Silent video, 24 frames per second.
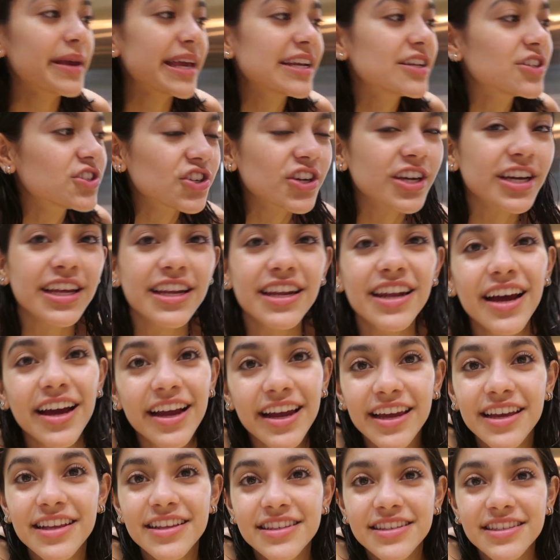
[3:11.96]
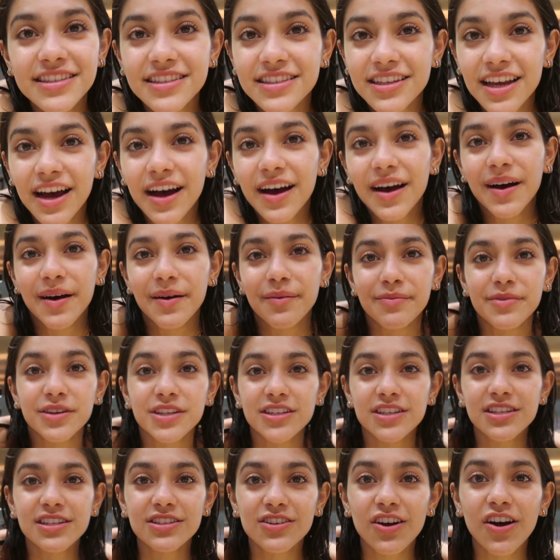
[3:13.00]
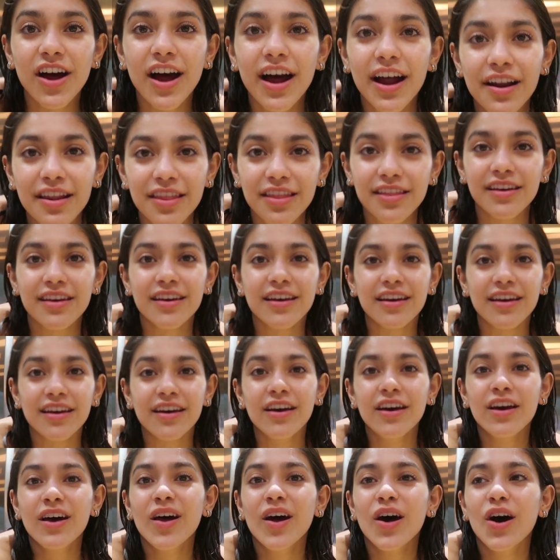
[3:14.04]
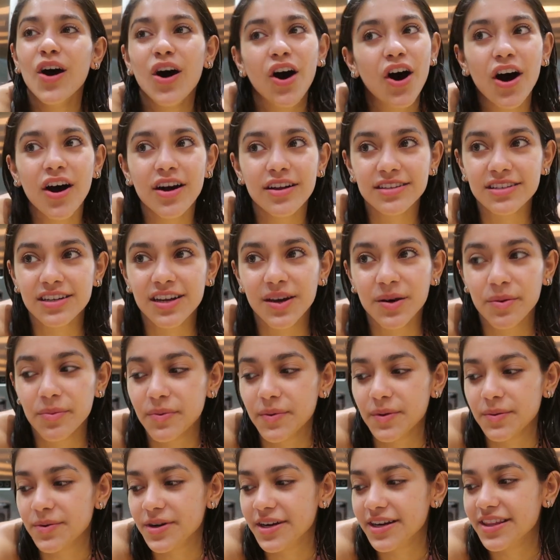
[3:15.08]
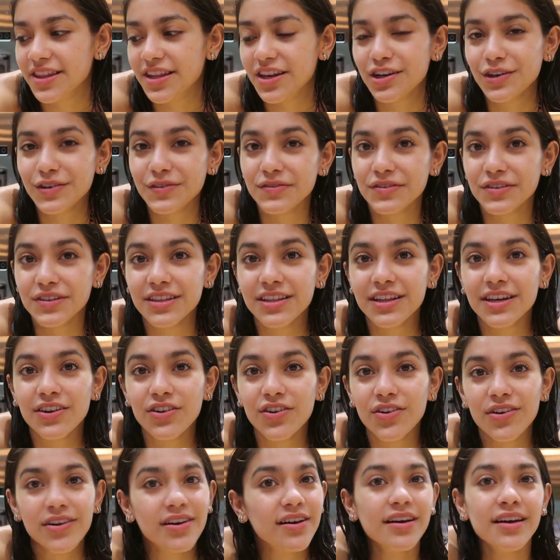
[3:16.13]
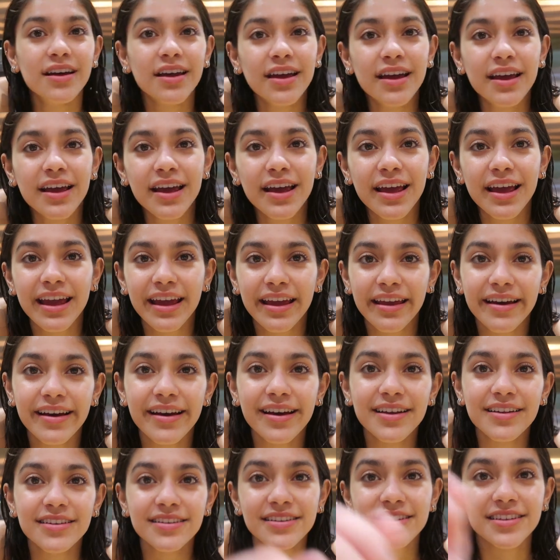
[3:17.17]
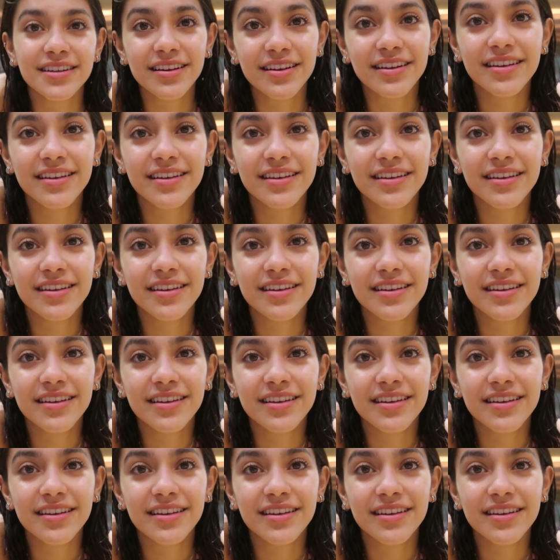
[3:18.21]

make chicken nuggets. Um, we just got out of the hot tub. We were in there for a little and